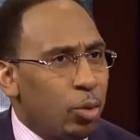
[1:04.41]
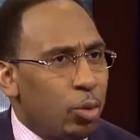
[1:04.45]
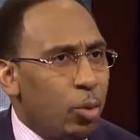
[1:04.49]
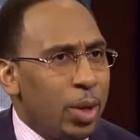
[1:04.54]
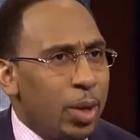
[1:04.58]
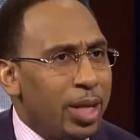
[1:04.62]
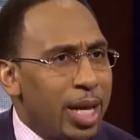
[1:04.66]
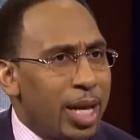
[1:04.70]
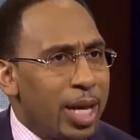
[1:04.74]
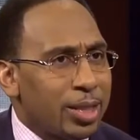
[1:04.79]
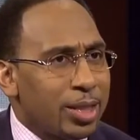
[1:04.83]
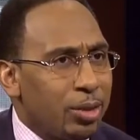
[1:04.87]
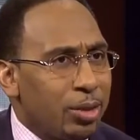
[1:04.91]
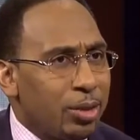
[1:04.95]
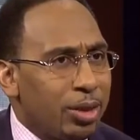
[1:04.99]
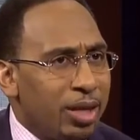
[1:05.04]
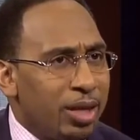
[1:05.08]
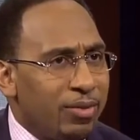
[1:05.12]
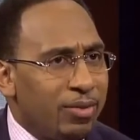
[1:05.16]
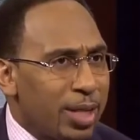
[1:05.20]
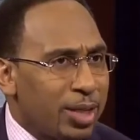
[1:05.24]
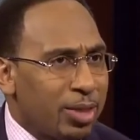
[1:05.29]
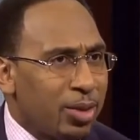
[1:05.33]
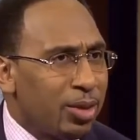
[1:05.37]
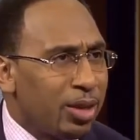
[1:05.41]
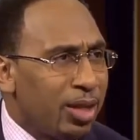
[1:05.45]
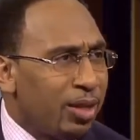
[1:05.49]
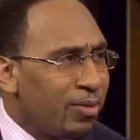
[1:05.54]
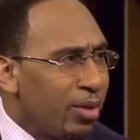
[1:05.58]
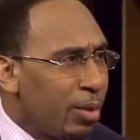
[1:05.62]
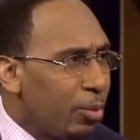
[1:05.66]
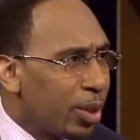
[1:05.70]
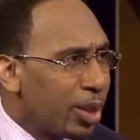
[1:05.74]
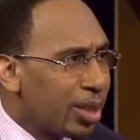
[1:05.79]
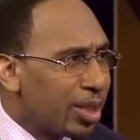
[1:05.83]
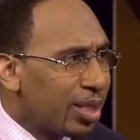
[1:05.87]
Well, where that's going to leave them? That's going to leave
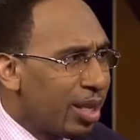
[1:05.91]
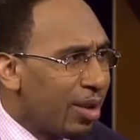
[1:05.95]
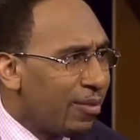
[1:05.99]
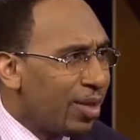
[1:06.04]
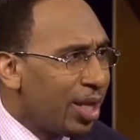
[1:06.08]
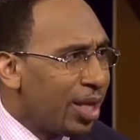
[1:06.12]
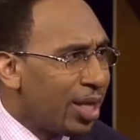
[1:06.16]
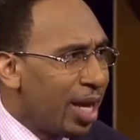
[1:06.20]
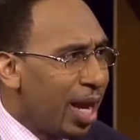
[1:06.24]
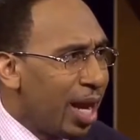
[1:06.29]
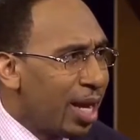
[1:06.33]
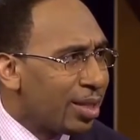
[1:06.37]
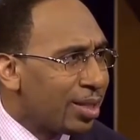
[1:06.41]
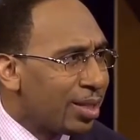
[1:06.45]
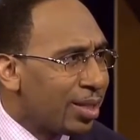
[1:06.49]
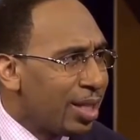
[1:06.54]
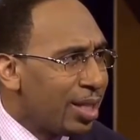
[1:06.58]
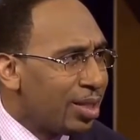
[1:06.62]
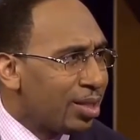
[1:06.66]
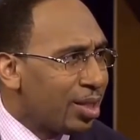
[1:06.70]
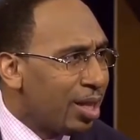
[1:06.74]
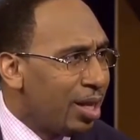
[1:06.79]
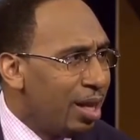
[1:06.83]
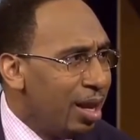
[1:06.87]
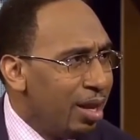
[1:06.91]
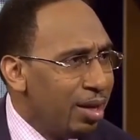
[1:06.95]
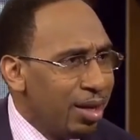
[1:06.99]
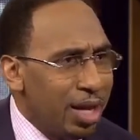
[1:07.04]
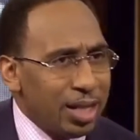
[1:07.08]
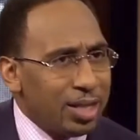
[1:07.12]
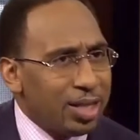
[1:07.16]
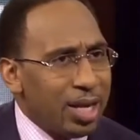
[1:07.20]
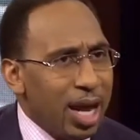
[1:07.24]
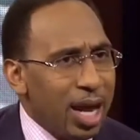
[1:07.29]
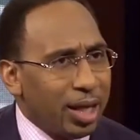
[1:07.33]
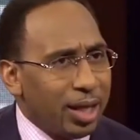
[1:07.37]
them with a 7-9 season.
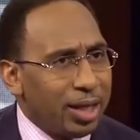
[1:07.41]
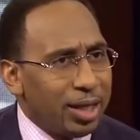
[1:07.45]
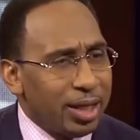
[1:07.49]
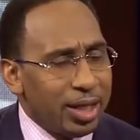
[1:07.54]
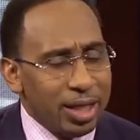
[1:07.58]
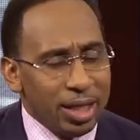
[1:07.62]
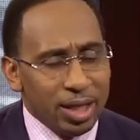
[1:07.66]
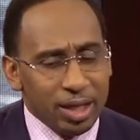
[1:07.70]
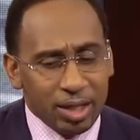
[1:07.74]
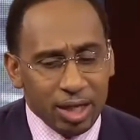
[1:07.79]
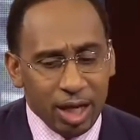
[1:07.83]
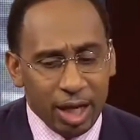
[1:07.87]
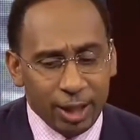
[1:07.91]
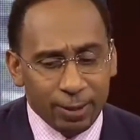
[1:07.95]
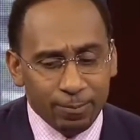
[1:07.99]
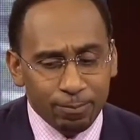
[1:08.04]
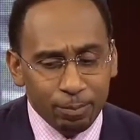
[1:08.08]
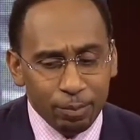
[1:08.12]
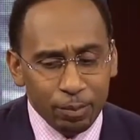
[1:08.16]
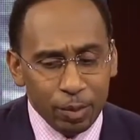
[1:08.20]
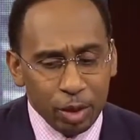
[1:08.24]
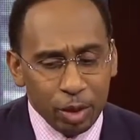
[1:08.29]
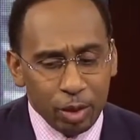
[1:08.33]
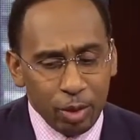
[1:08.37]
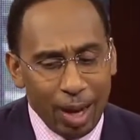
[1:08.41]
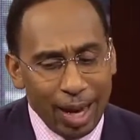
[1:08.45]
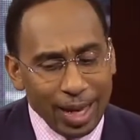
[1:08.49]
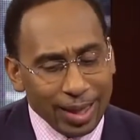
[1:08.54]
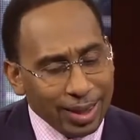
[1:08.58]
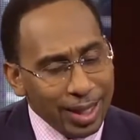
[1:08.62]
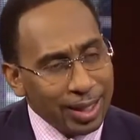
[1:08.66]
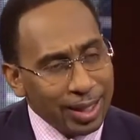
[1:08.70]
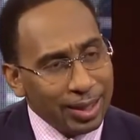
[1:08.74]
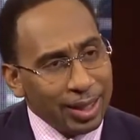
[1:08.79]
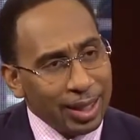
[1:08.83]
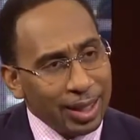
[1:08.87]
That's not going to get it done. So I
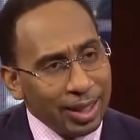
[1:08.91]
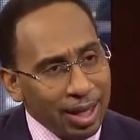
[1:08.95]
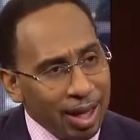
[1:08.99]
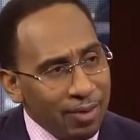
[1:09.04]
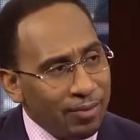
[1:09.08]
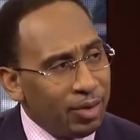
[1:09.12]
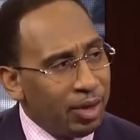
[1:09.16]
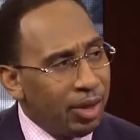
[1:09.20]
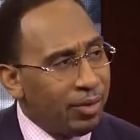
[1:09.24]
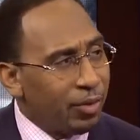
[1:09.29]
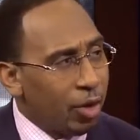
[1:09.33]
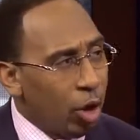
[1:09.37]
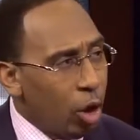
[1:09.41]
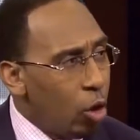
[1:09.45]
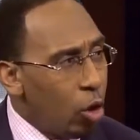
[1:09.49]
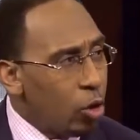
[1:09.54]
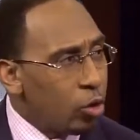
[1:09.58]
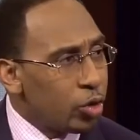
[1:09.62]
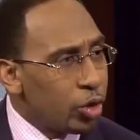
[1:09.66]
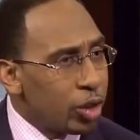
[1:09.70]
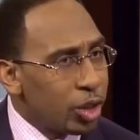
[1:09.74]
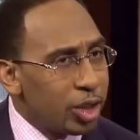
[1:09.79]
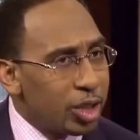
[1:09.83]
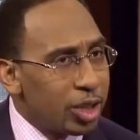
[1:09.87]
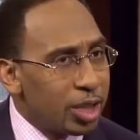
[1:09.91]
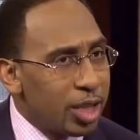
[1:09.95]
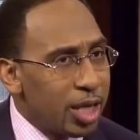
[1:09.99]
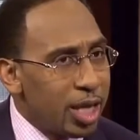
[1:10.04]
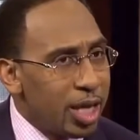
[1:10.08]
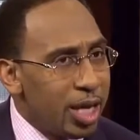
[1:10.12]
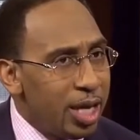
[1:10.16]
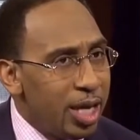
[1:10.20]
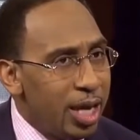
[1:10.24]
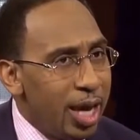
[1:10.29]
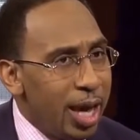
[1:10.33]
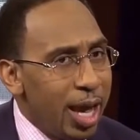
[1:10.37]
think the level of
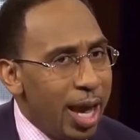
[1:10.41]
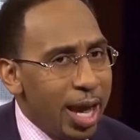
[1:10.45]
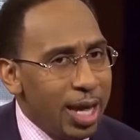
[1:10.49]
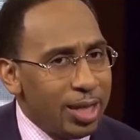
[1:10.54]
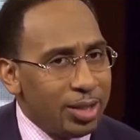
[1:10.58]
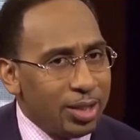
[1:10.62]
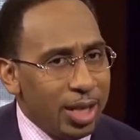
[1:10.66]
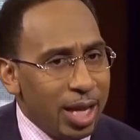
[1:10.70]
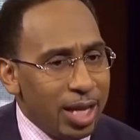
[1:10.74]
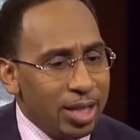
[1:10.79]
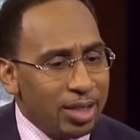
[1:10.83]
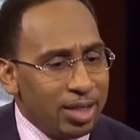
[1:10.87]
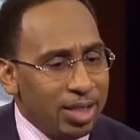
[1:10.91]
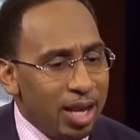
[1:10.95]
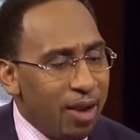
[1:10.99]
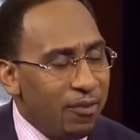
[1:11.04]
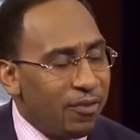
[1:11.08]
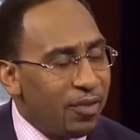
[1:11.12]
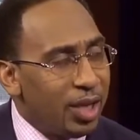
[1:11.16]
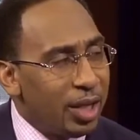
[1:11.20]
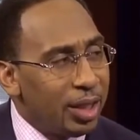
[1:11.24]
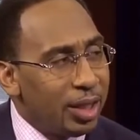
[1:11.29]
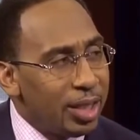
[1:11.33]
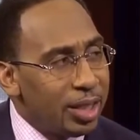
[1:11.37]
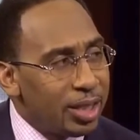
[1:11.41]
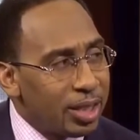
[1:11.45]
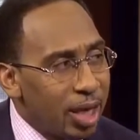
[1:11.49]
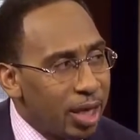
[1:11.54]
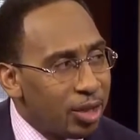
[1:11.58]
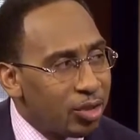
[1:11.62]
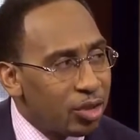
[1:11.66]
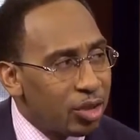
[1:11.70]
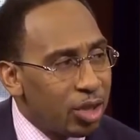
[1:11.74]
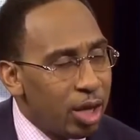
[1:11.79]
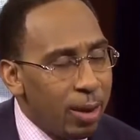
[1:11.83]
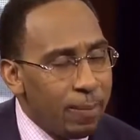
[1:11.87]
urgency has definitely
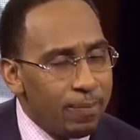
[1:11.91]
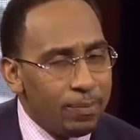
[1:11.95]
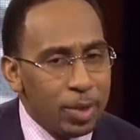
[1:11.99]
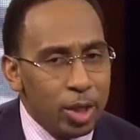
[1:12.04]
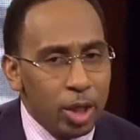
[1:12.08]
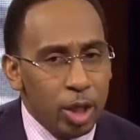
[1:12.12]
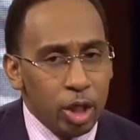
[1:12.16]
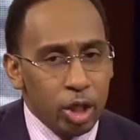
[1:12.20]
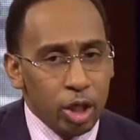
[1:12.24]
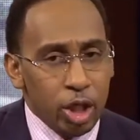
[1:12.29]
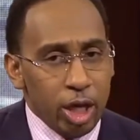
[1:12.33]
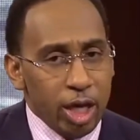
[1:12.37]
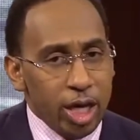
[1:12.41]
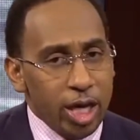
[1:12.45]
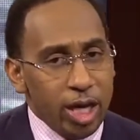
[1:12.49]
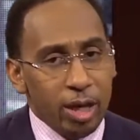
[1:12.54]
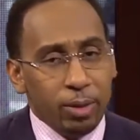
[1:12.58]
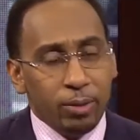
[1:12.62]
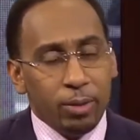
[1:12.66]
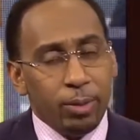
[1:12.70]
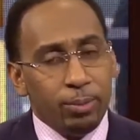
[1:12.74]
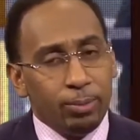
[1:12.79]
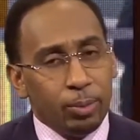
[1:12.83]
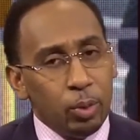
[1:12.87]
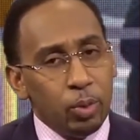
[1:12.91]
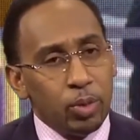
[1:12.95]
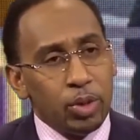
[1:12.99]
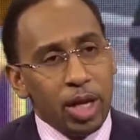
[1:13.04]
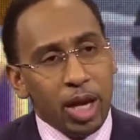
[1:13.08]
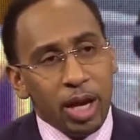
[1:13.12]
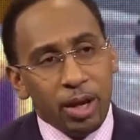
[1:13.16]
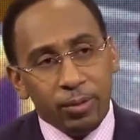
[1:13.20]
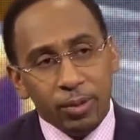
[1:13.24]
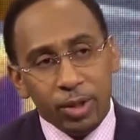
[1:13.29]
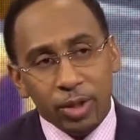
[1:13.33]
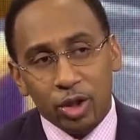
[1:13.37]
touched them. You're hearing Bruce
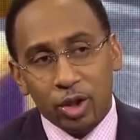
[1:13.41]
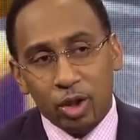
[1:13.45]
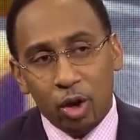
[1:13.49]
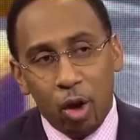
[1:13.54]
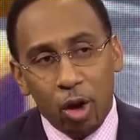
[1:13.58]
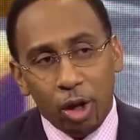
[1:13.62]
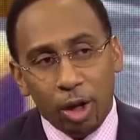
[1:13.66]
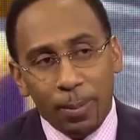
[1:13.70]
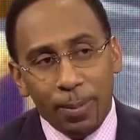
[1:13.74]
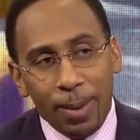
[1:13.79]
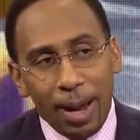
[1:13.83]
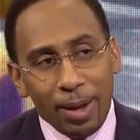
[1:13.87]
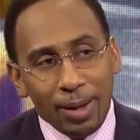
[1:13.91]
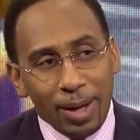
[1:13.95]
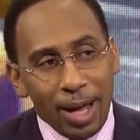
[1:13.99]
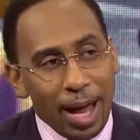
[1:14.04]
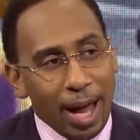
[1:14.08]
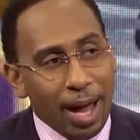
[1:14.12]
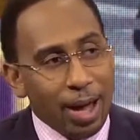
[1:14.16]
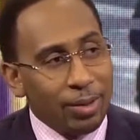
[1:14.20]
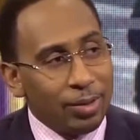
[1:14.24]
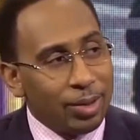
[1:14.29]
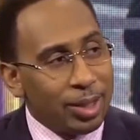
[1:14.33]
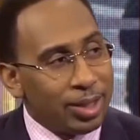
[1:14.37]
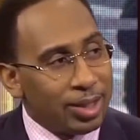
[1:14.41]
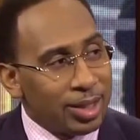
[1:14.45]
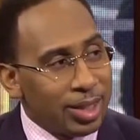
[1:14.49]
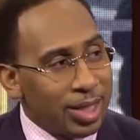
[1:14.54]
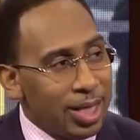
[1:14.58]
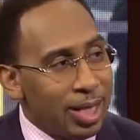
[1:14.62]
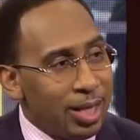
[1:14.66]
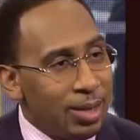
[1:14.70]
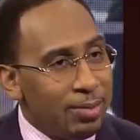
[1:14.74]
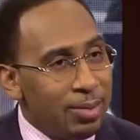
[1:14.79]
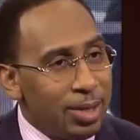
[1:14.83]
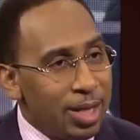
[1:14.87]
Arians talk about how the
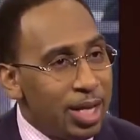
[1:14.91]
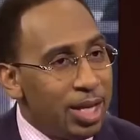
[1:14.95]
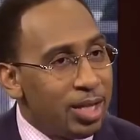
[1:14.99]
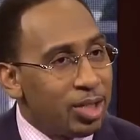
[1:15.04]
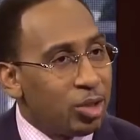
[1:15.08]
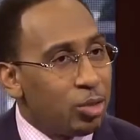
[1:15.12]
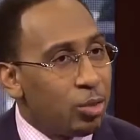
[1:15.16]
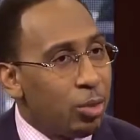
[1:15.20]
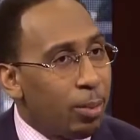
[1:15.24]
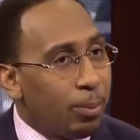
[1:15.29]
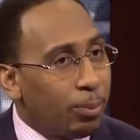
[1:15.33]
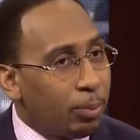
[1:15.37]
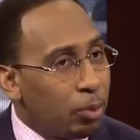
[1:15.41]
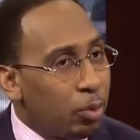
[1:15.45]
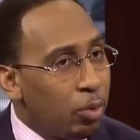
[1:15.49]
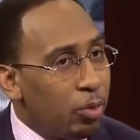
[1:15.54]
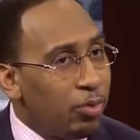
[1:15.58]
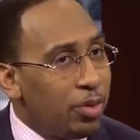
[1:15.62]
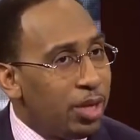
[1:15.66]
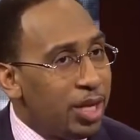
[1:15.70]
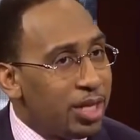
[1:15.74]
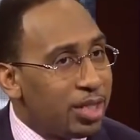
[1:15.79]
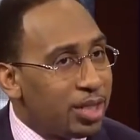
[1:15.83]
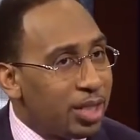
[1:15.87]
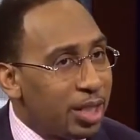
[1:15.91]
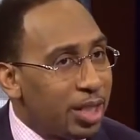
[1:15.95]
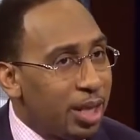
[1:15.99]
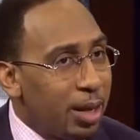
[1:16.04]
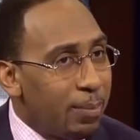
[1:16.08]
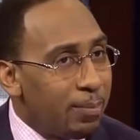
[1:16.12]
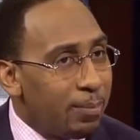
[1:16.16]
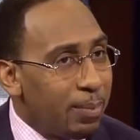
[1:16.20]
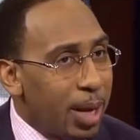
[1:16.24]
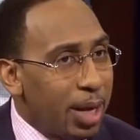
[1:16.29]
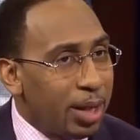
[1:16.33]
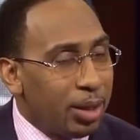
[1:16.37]
team needs to improve, needs to
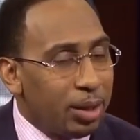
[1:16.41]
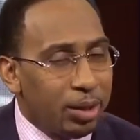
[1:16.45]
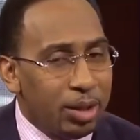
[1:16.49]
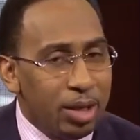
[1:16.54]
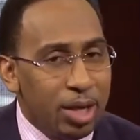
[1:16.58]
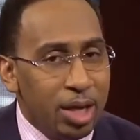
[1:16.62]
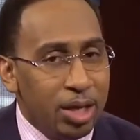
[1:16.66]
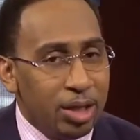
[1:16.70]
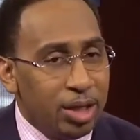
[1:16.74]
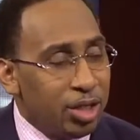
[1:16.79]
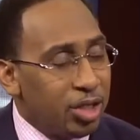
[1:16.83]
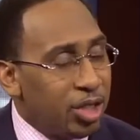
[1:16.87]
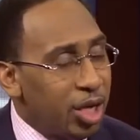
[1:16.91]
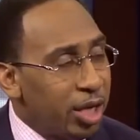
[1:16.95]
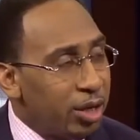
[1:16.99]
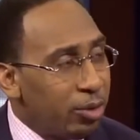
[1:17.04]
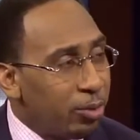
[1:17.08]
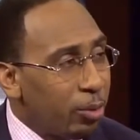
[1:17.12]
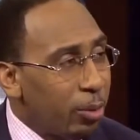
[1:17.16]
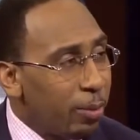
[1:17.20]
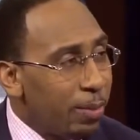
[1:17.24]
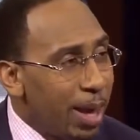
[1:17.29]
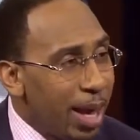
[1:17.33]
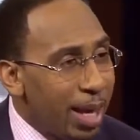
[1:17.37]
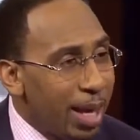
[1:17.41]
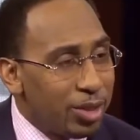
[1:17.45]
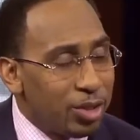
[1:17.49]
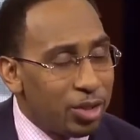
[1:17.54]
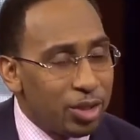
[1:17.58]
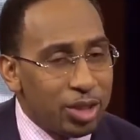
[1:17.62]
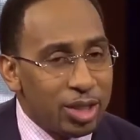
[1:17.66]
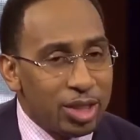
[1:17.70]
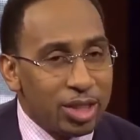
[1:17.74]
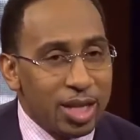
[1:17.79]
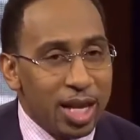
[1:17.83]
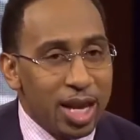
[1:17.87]
get better. The general
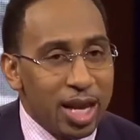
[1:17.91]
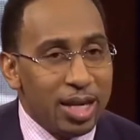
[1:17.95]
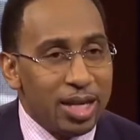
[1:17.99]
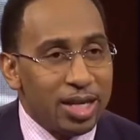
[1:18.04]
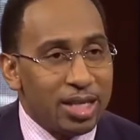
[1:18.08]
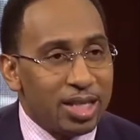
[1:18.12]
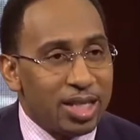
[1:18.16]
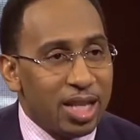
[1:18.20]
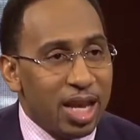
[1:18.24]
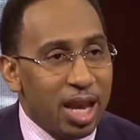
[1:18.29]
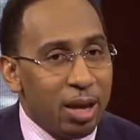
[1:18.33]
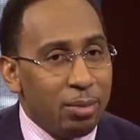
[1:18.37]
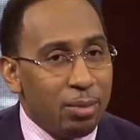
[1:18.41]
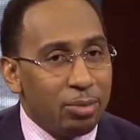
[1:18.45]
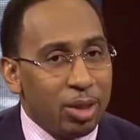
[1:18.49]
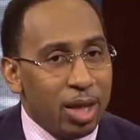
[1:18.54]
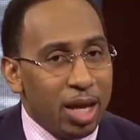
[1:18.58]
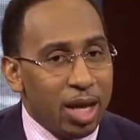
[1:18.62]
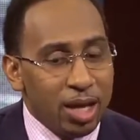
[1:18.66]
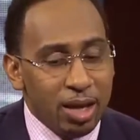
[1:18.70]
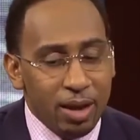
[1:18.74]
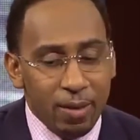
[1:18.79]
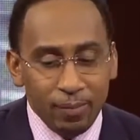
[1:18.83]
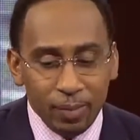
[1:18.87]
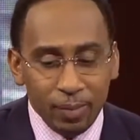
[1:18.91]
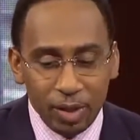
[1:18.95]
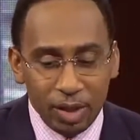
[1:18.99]
manager is saying the same thing.